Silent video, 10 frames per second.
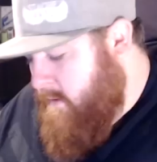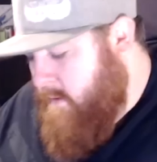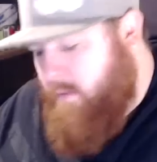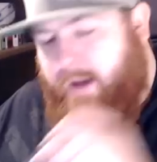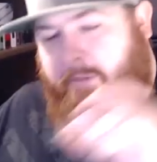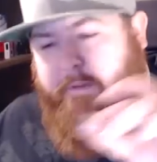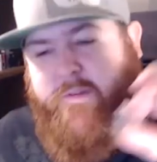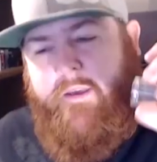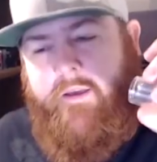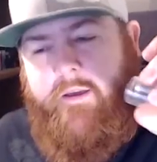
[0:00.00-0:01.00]
You
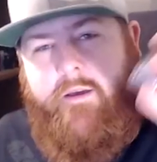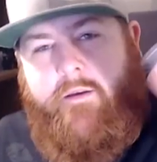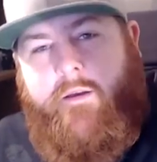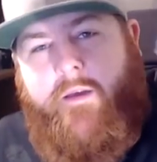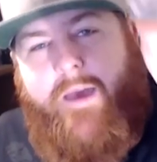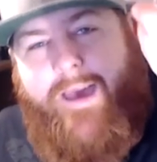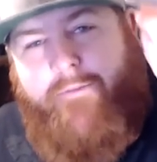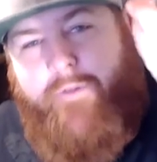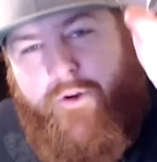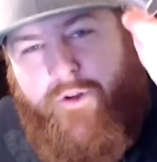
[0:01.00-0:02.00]
obviously have
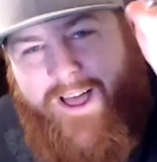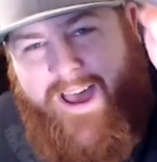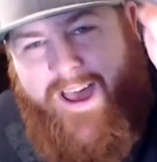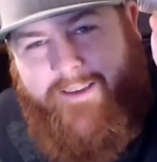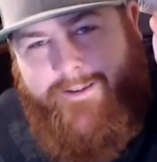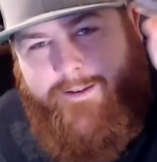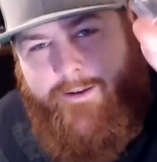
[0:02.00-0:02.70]
your glass.